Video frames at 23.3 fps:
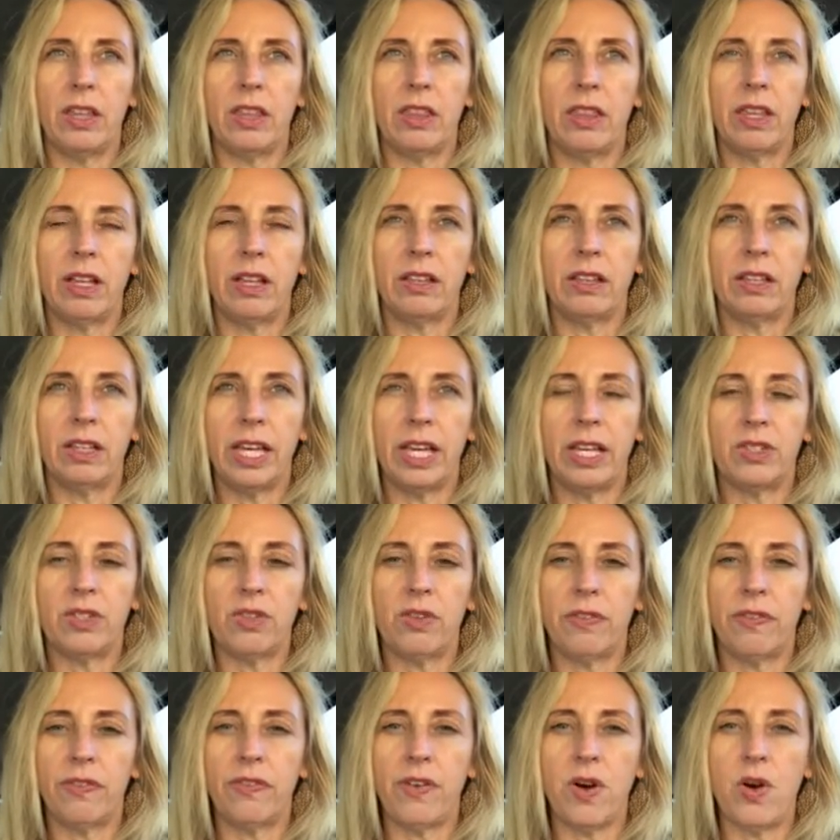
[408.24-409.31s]
the
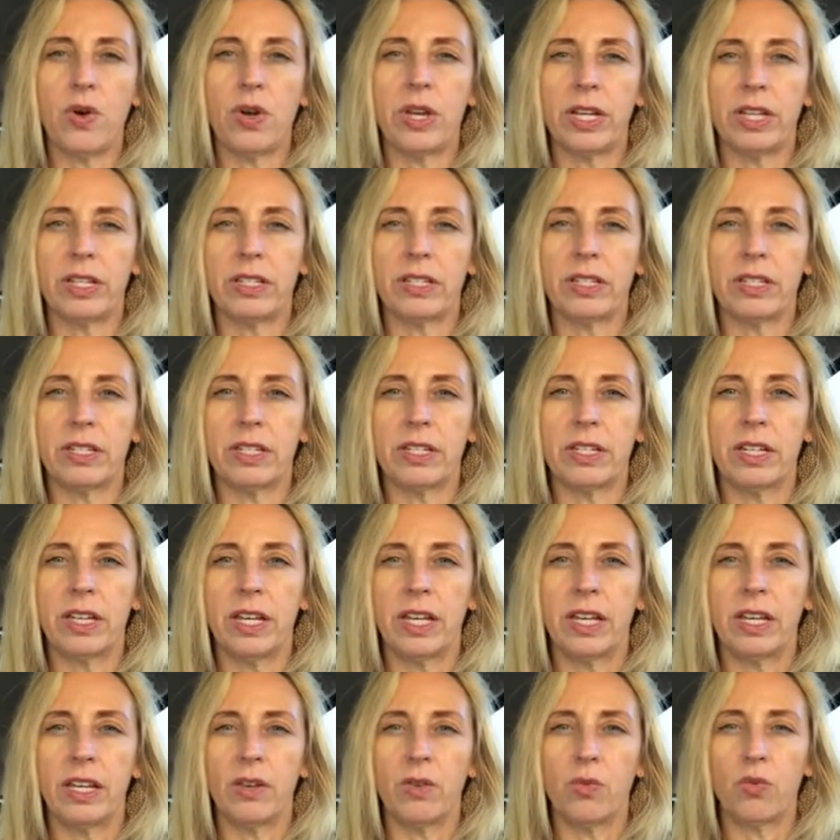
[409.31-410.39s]
laser focused
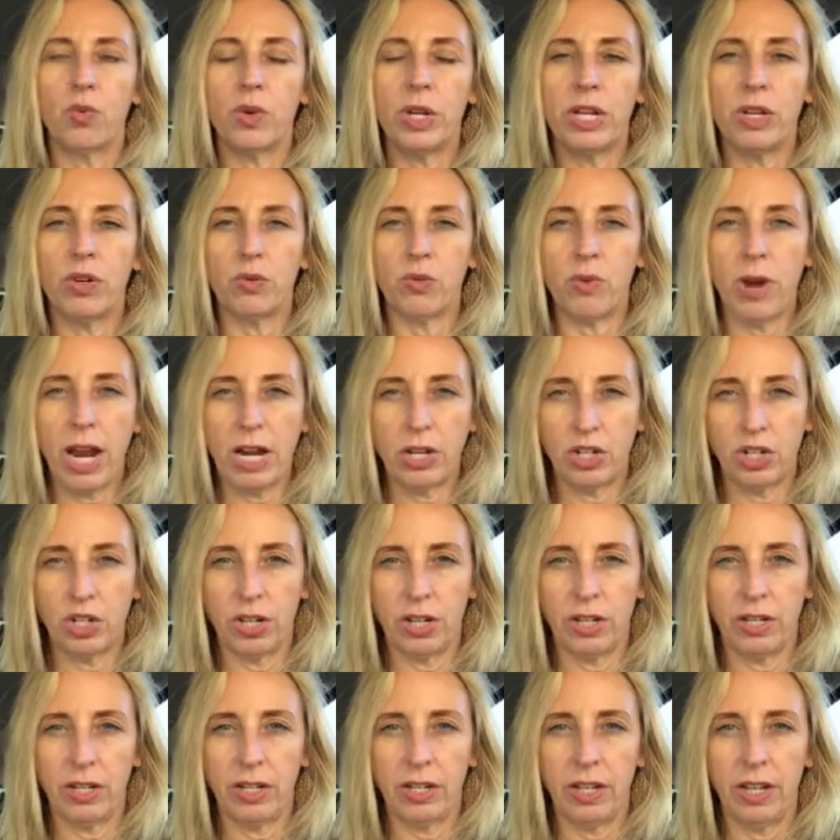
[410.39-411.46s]

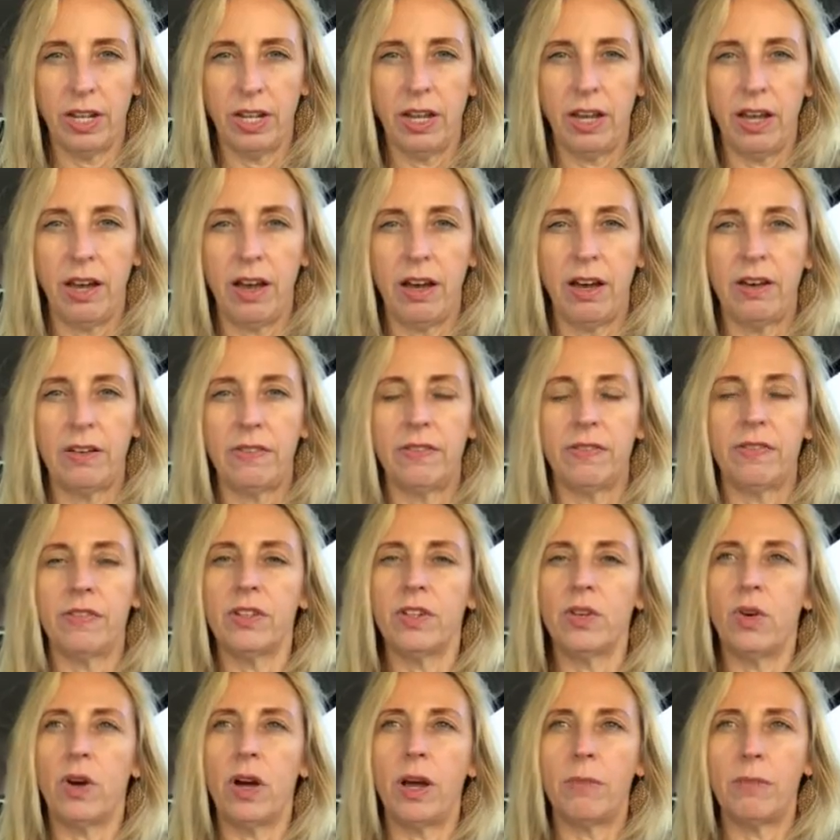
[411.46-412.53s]
redirection of,
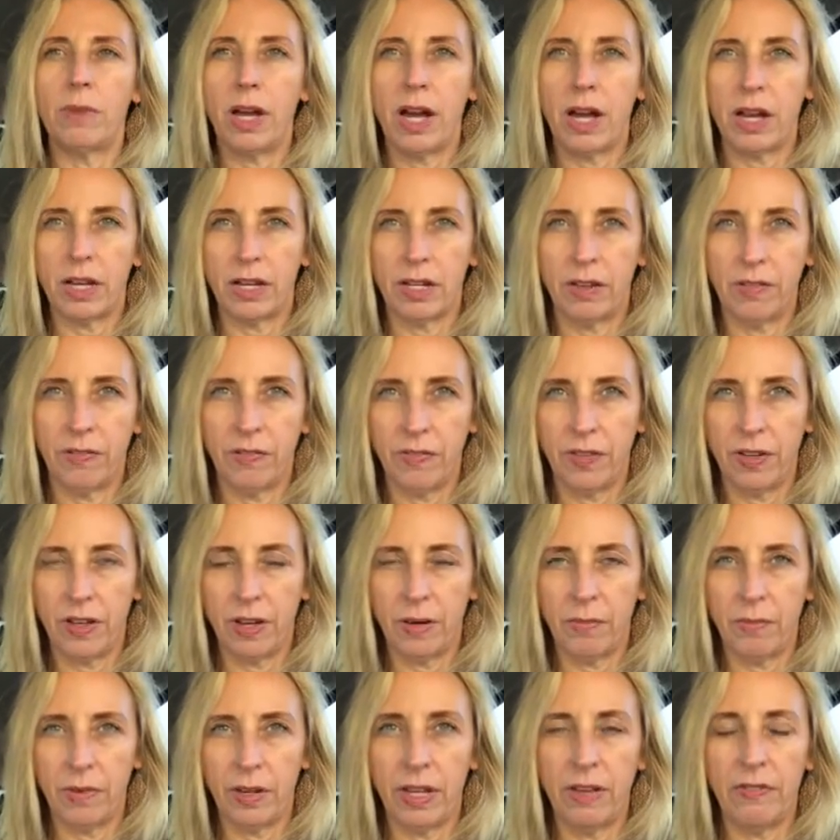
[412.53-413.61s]
no, I'm not going to
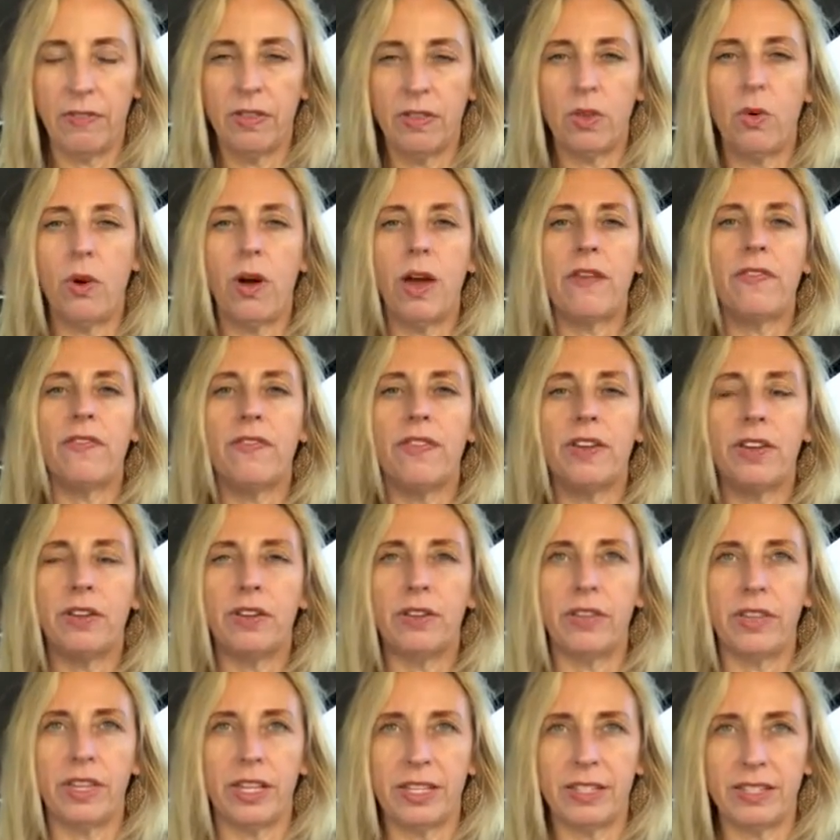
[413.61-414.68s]
feel, even though I
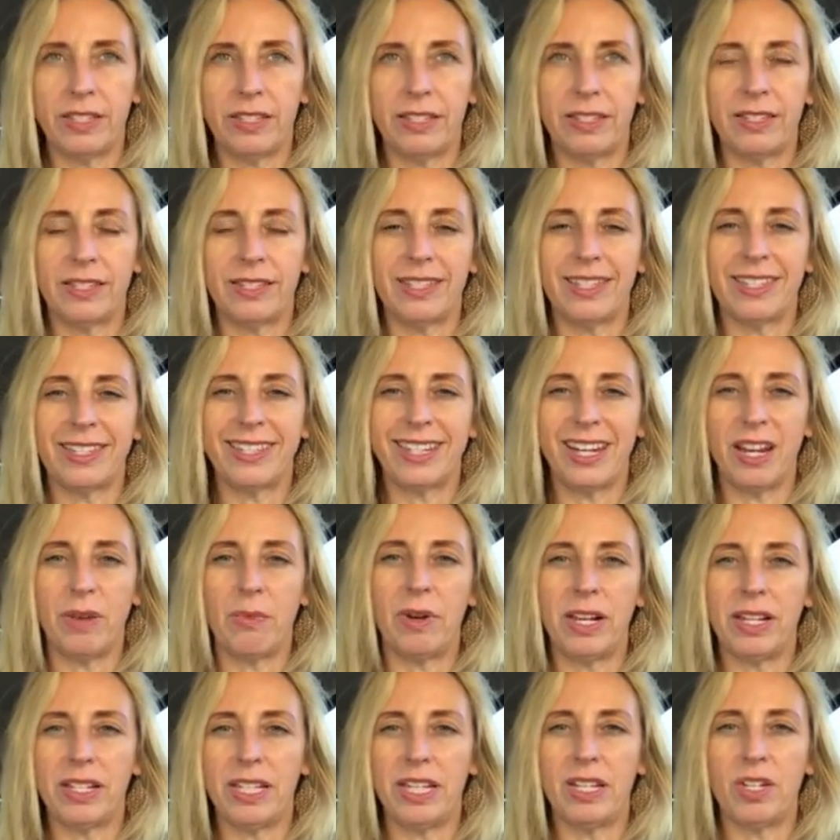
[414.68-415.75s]
feel this is the
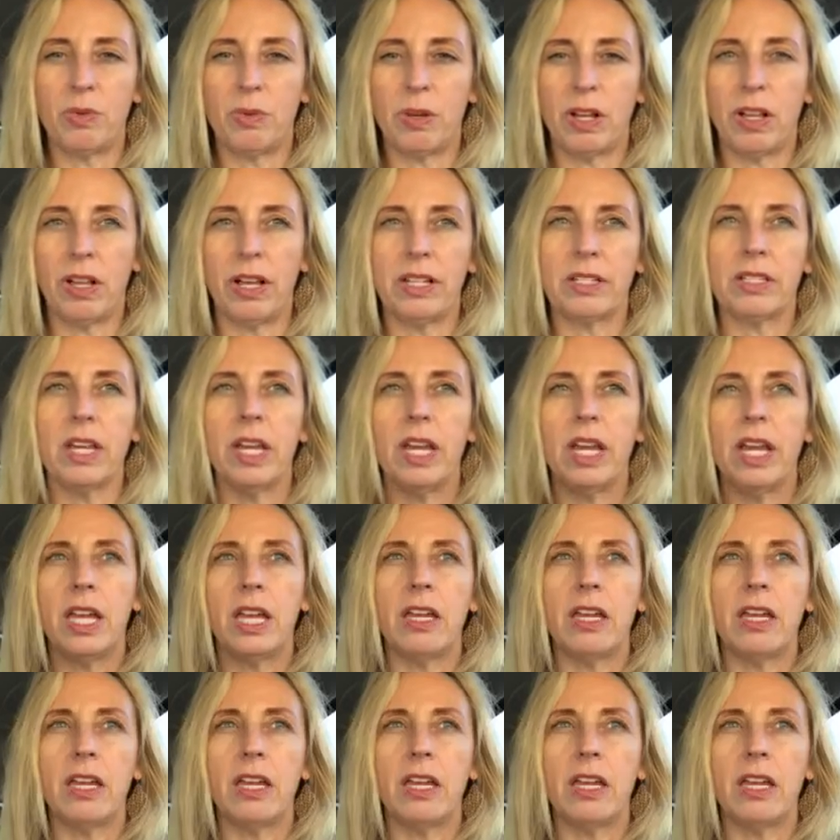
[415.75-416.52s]
statement I teach my clients,